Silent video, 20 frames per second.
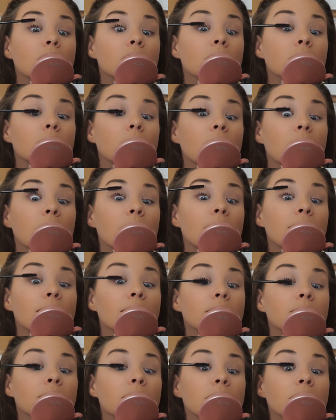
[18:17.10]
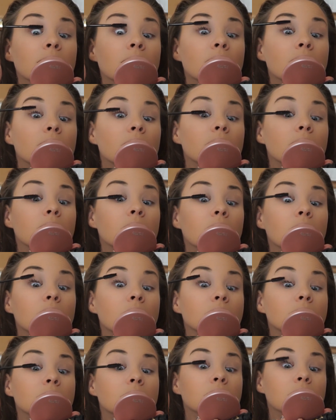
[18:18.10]
My husband, he
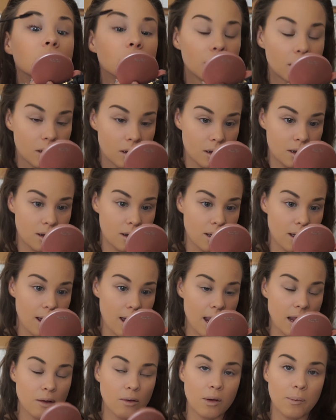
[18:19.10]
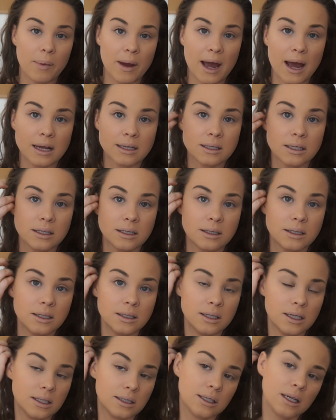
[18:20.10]
got annual passes to
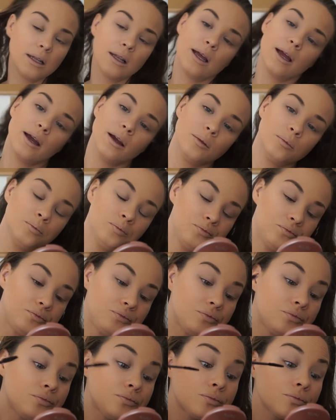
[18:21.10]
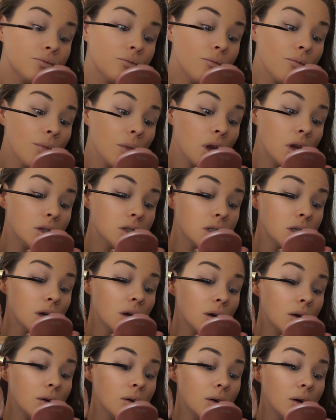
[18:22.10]
Disneyland.
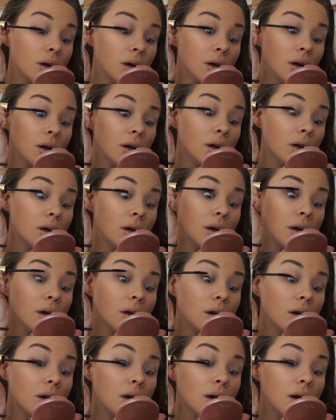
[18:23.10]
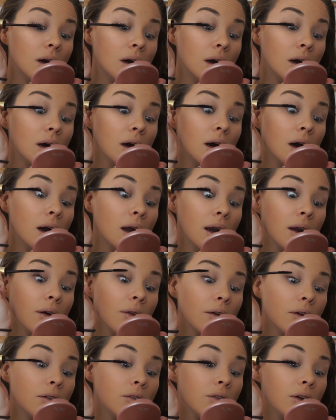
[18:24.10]
So I know
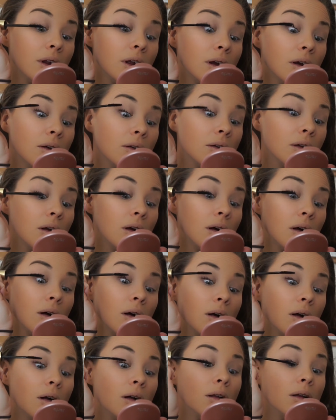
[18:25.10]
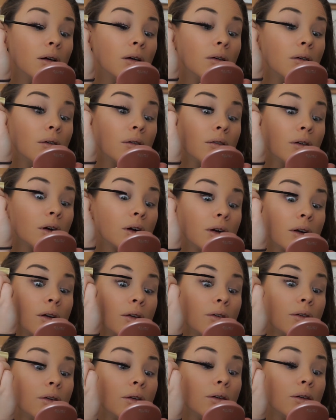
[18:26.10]
there's videos all over
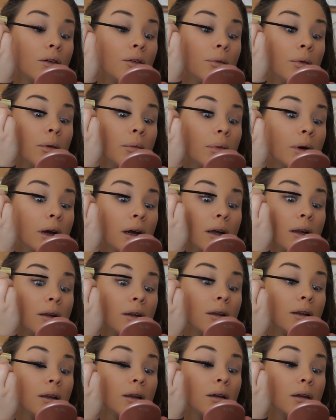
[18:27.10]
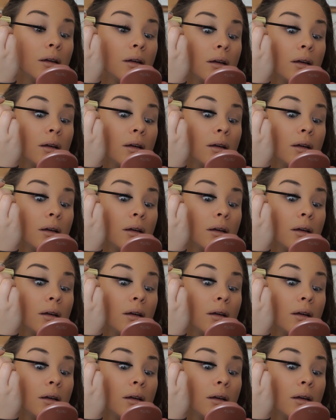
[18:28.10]
YouTube, but